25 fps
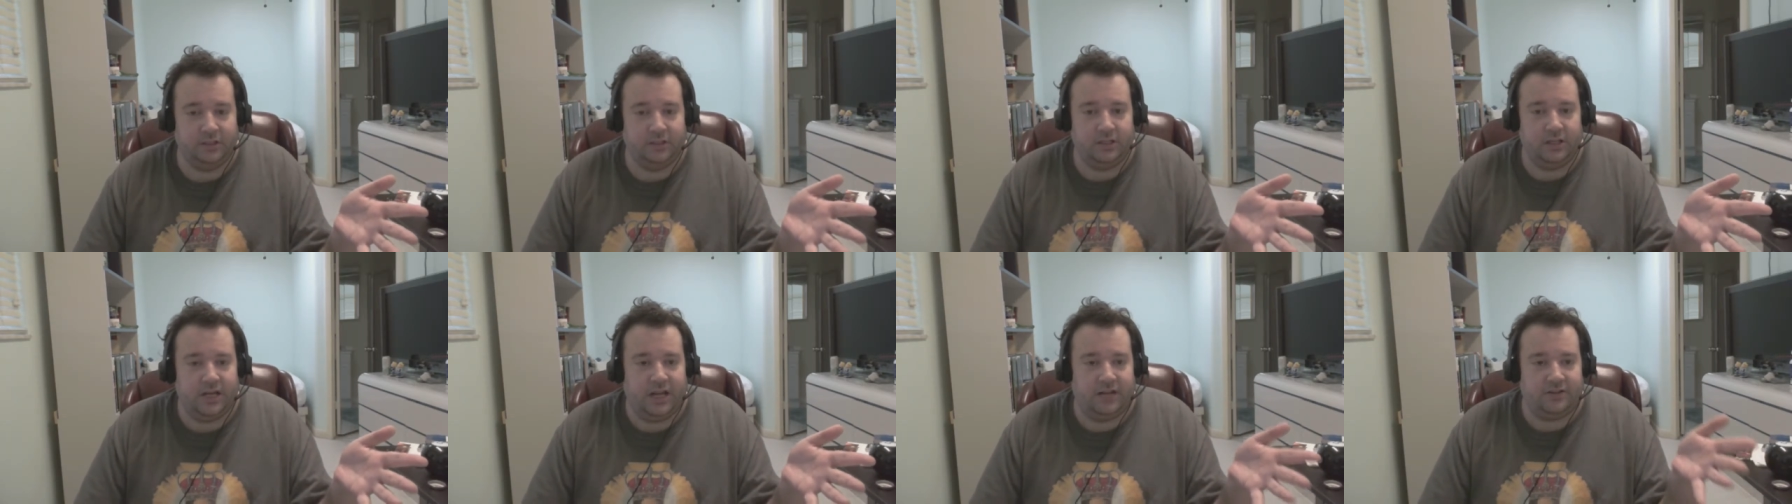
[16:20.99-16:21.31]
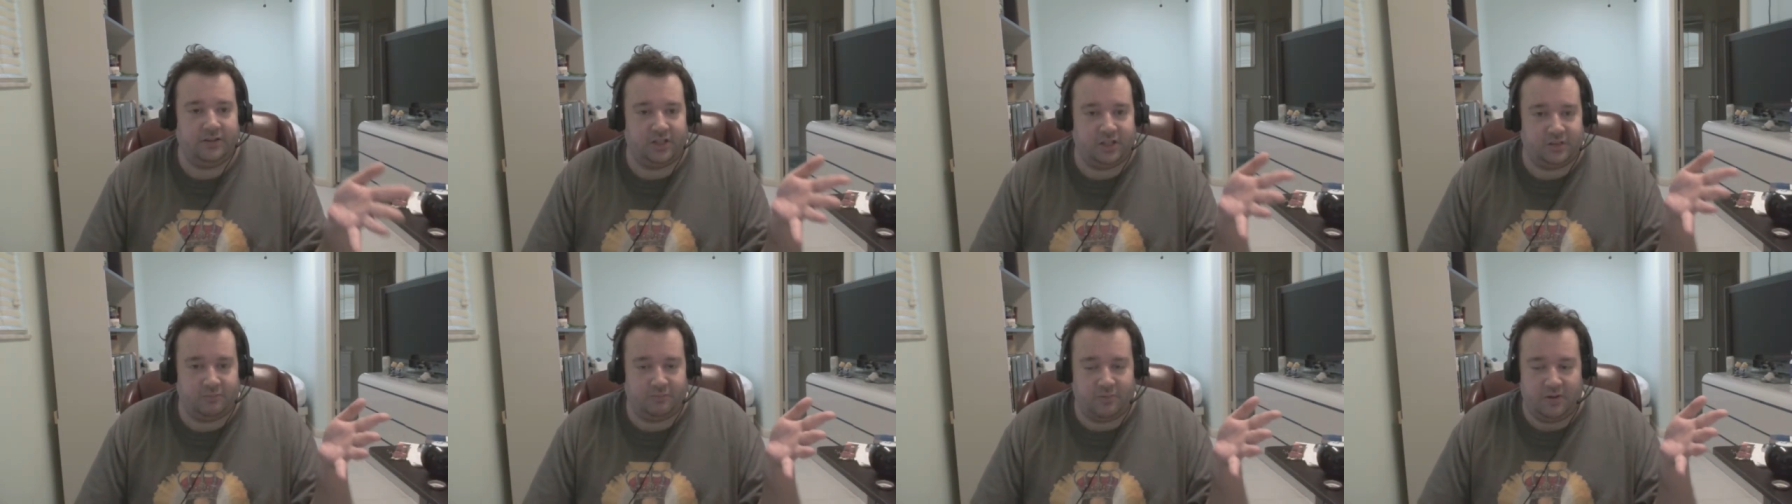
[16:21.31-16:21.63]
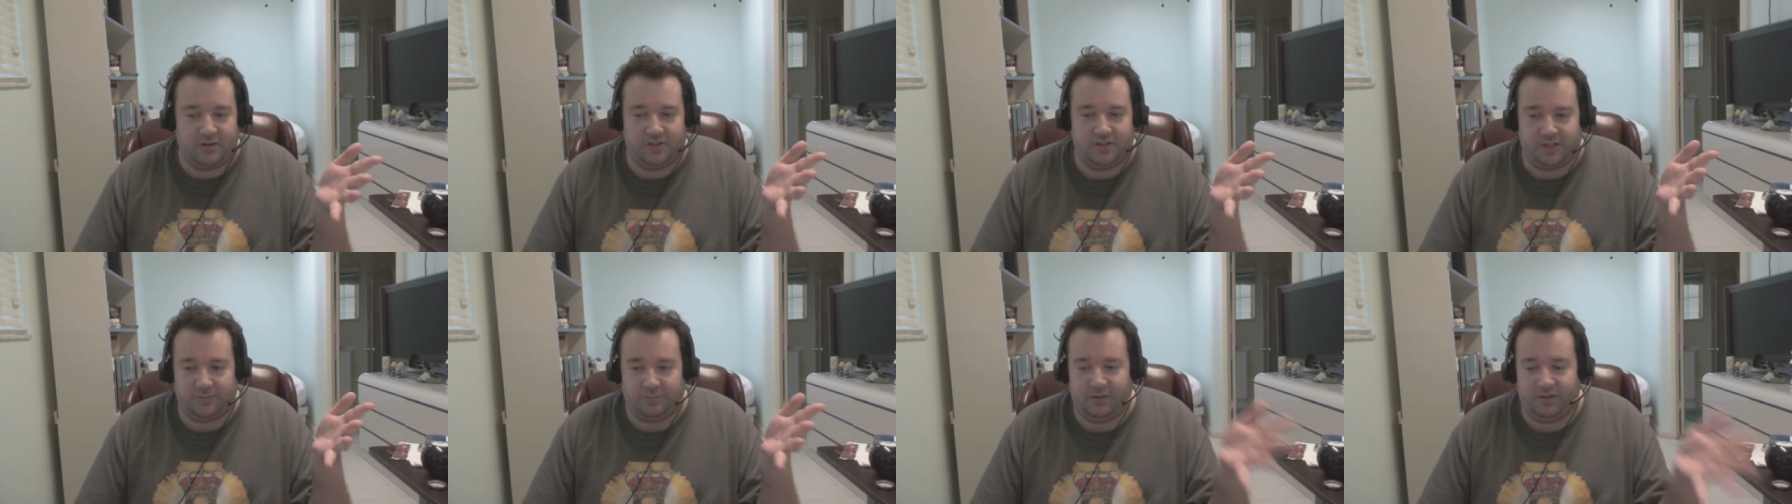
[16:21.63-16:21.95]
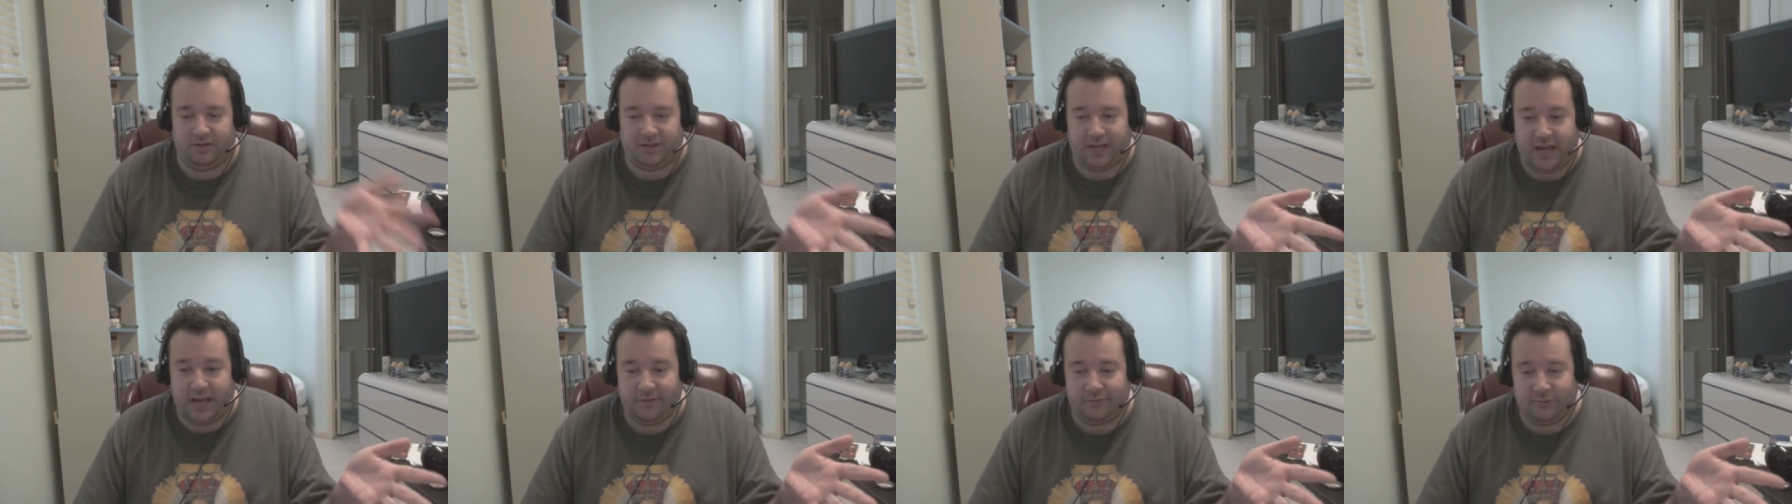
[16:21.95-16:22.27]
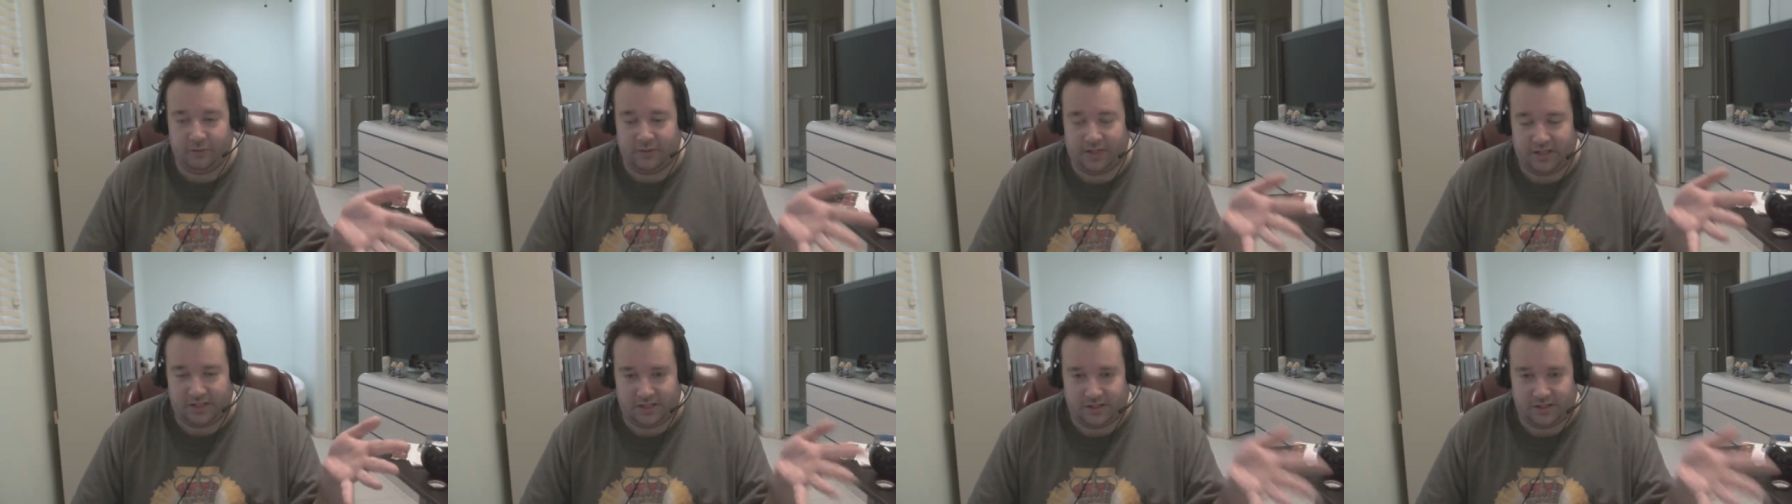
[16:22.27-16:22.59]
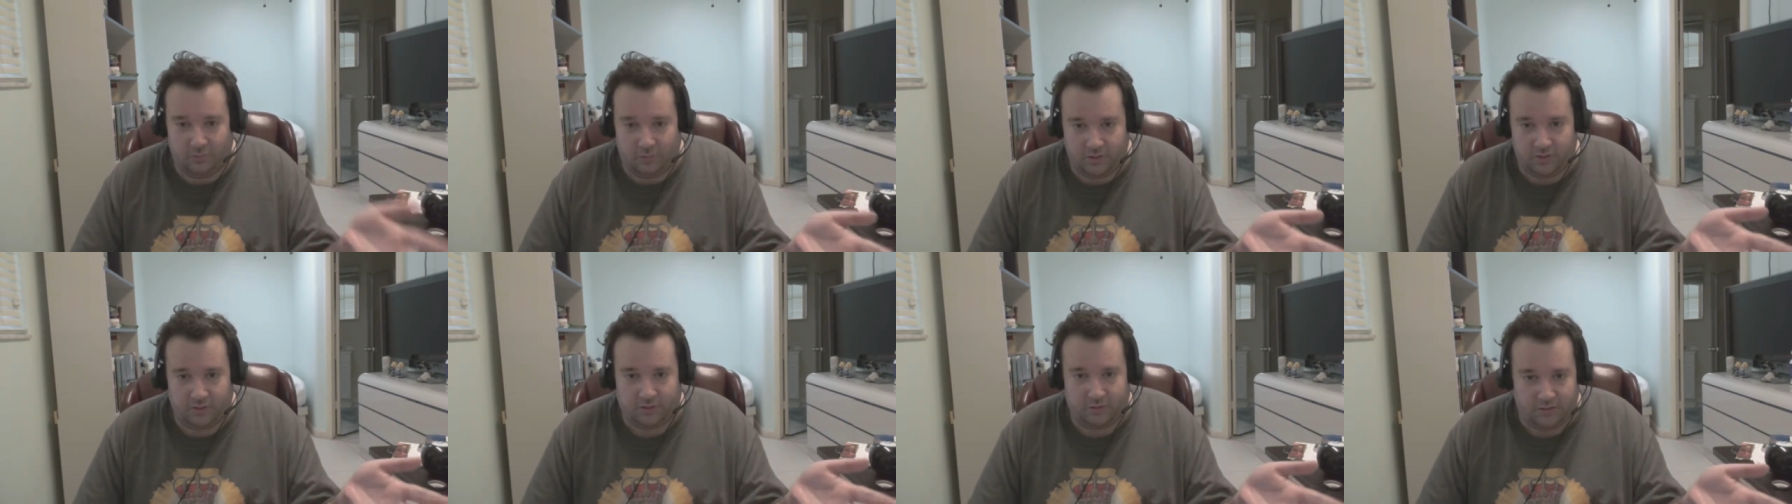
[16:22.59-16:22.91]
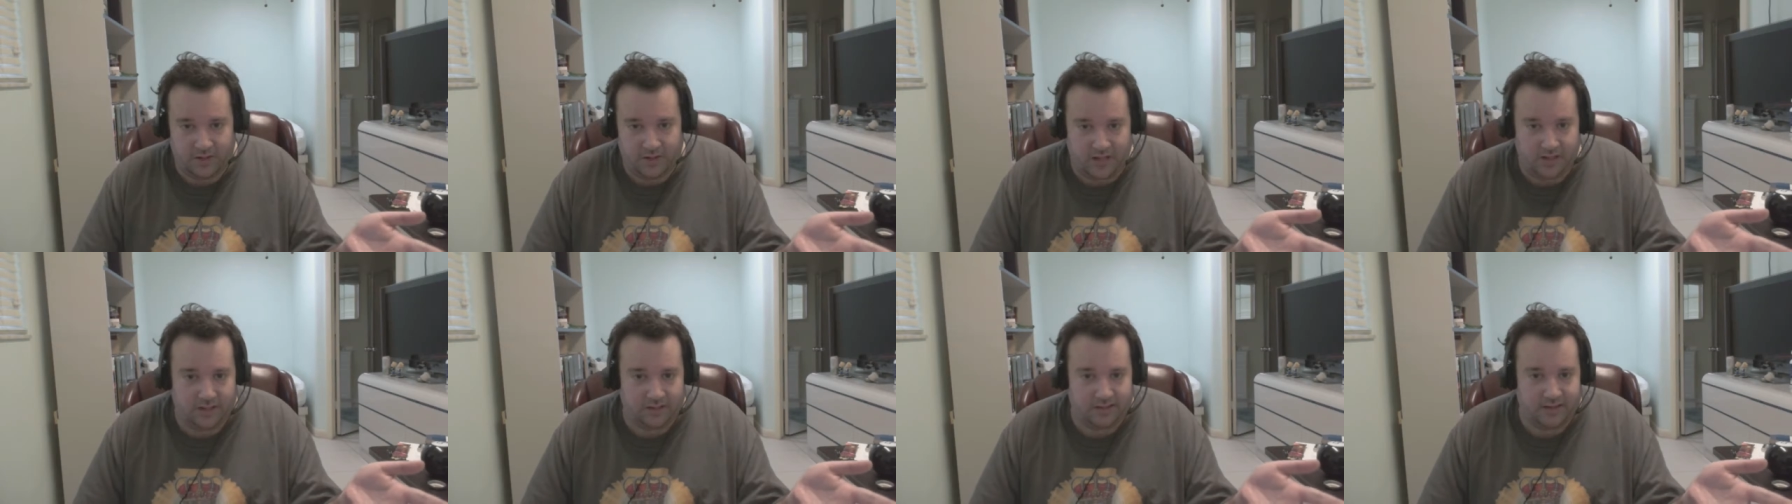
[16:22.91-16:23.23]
And just be thankful that someone created